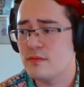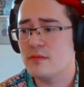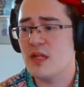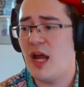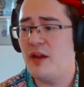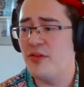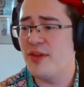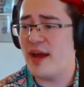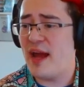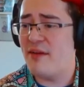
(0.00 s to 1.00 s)
I don't
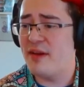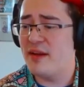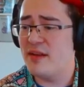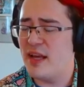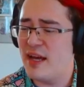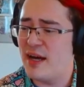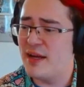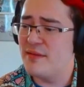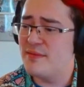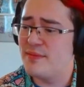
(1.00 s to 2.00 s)
think I have any delay
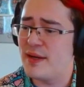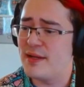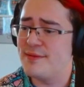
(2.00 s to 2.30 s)
on, but...